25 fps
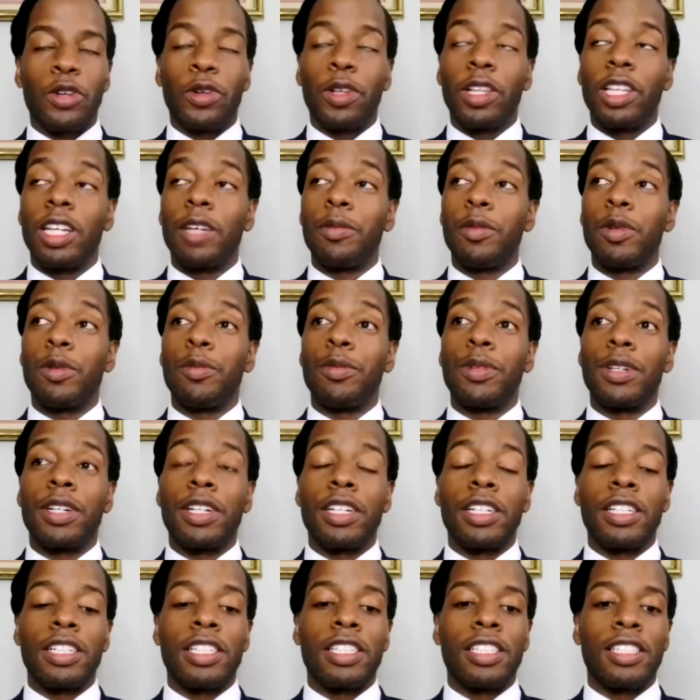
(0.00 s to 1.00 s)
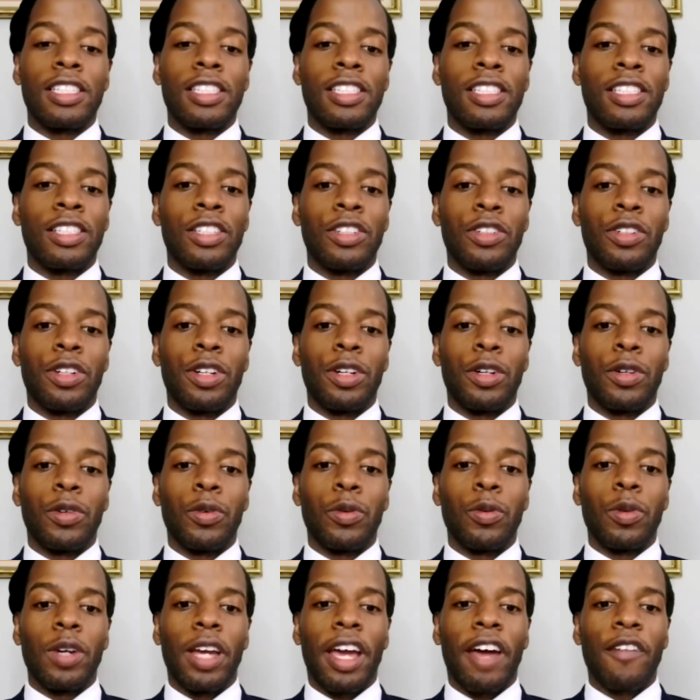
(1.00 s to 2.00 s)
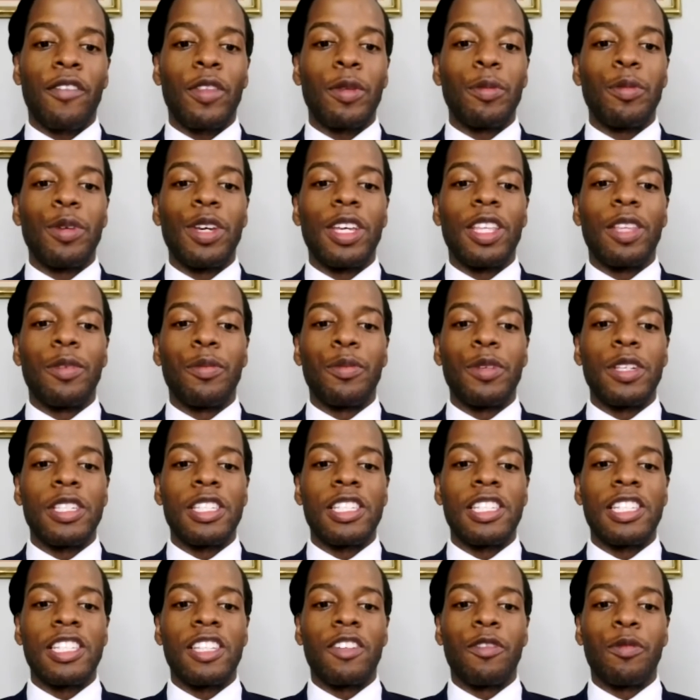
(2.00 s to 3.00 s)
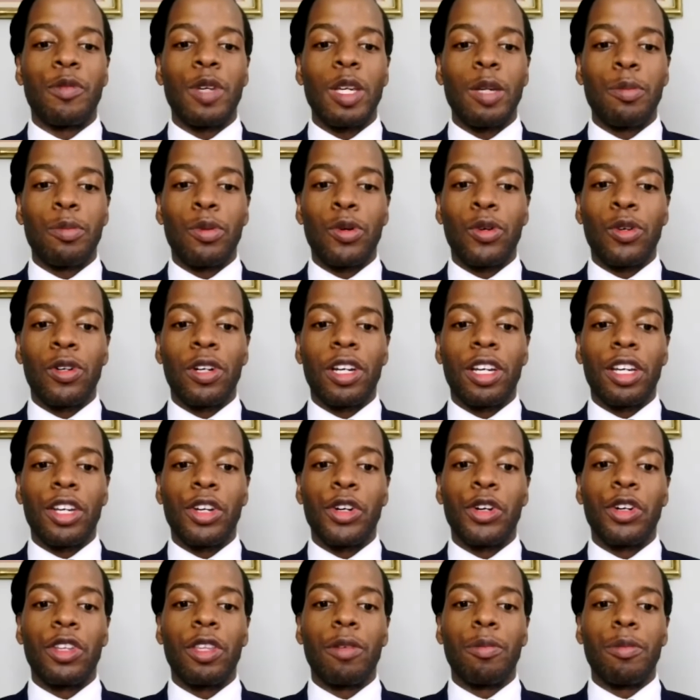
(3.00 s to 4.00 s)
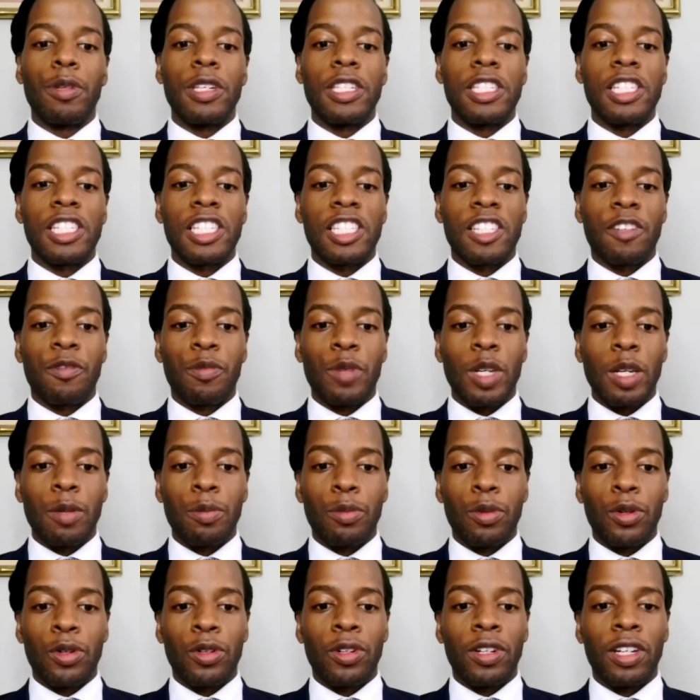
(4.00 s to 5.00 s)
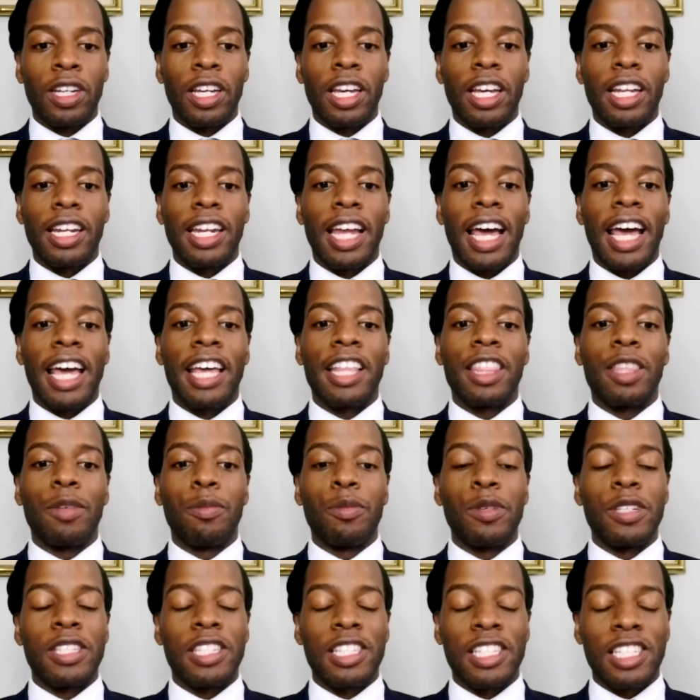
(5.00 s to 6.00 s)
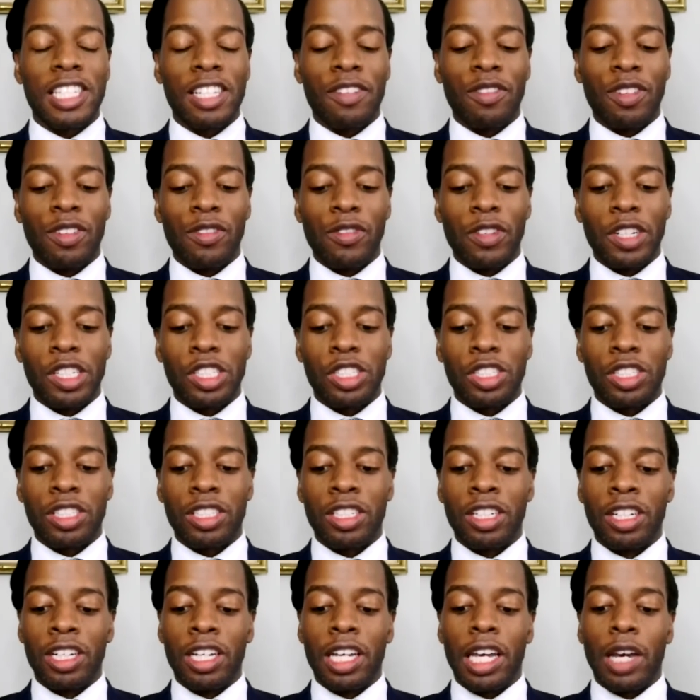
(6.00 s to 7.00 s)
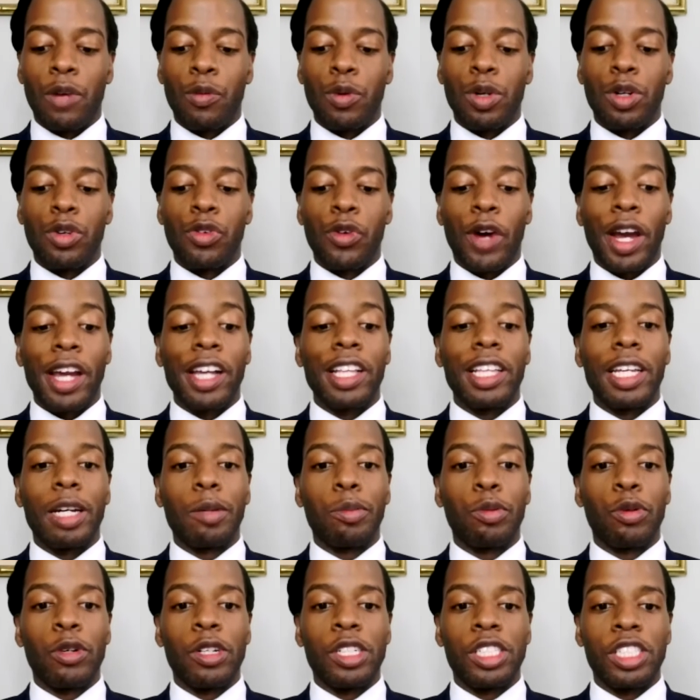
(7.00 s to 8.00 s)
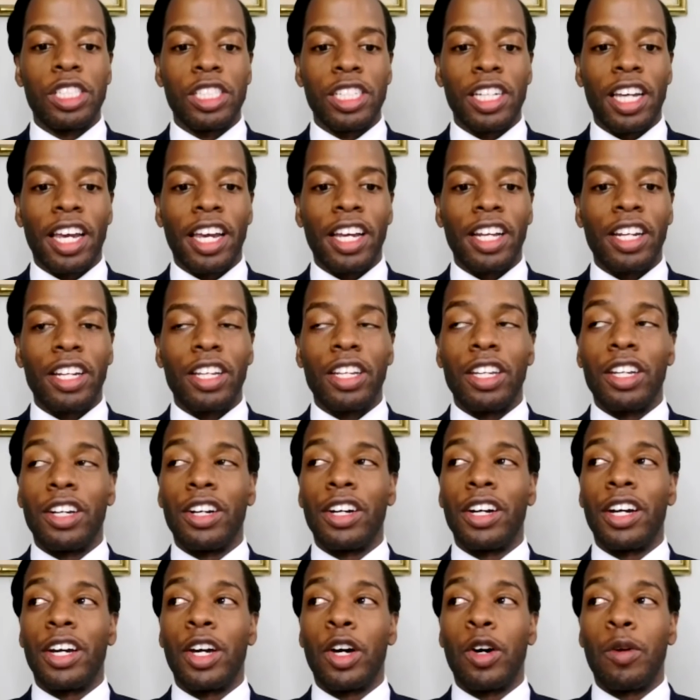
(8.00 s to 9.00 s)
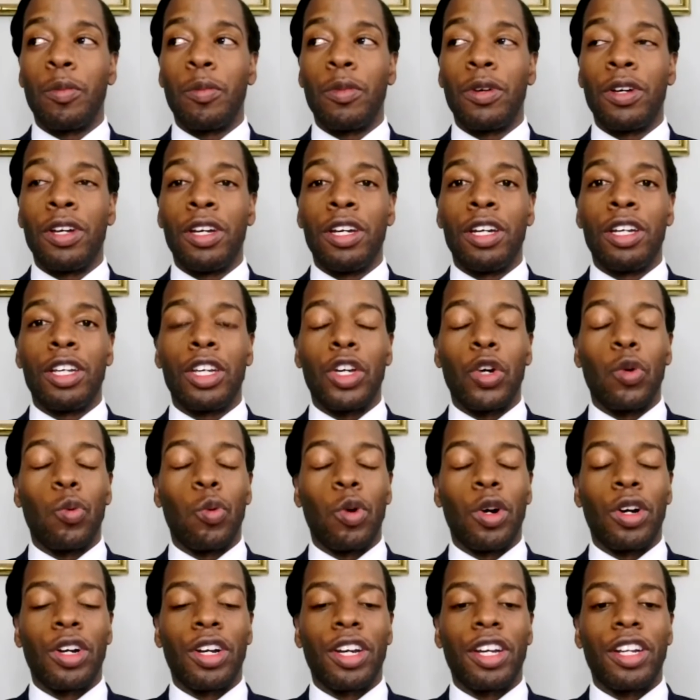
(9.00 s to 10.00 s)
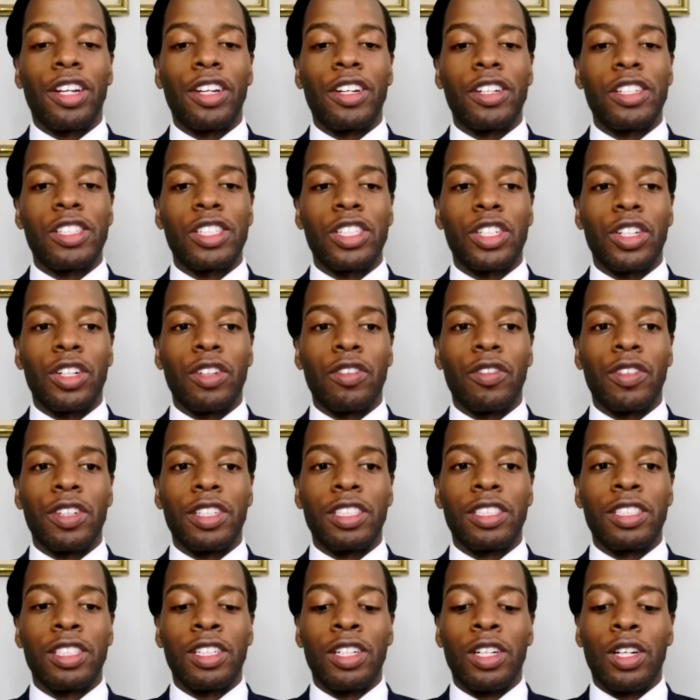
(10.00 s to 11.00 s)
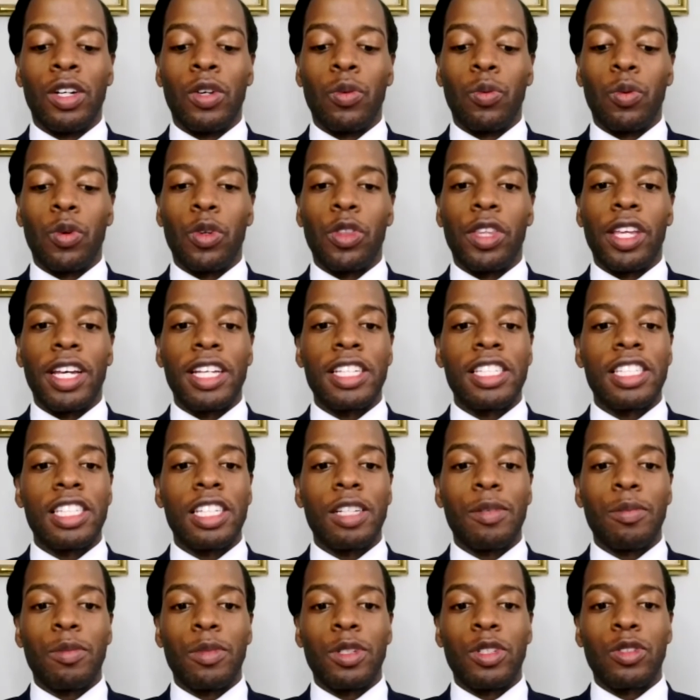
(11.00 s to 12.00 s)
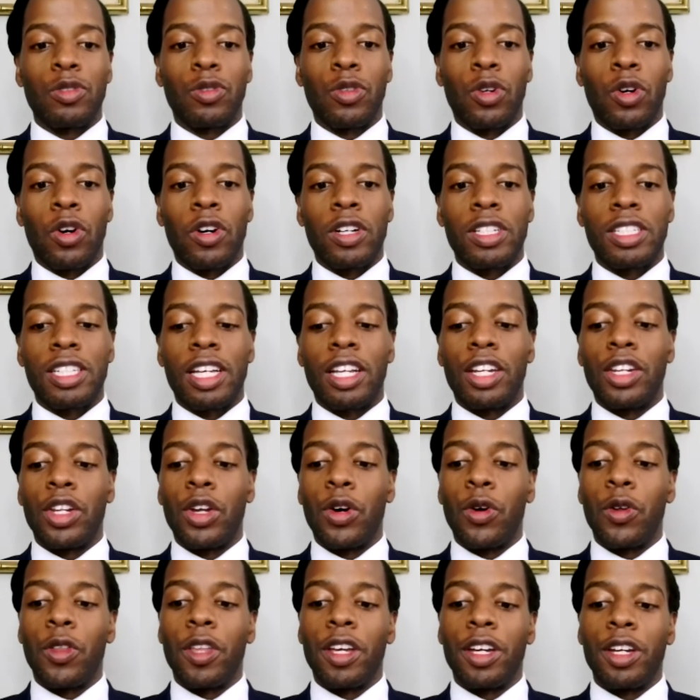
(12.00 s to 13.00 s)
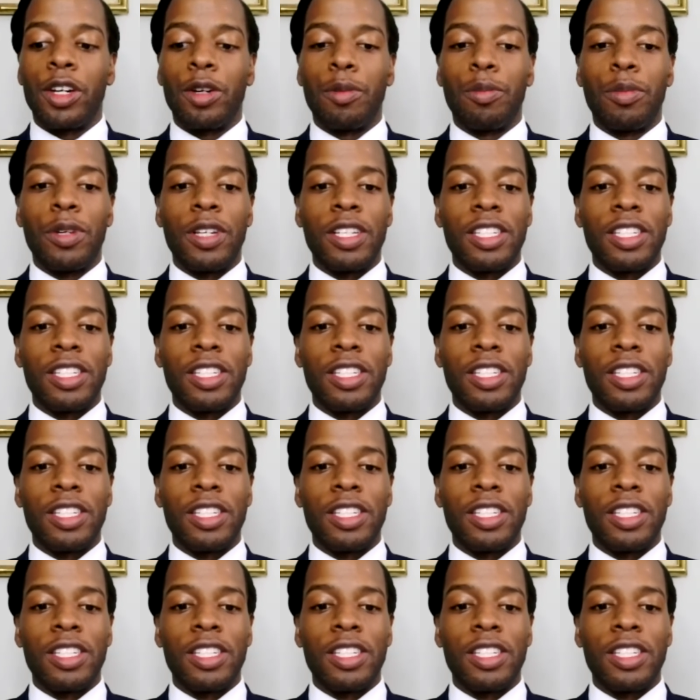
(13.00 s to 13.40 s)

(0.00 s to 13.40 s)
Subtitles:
no limit because, you know, we have to be in the business of people, and you're in the business of people and not in the business of division. And we greatly appreciate your help, your work, and your service. Well, that's it, Ms. Ross. I know that you're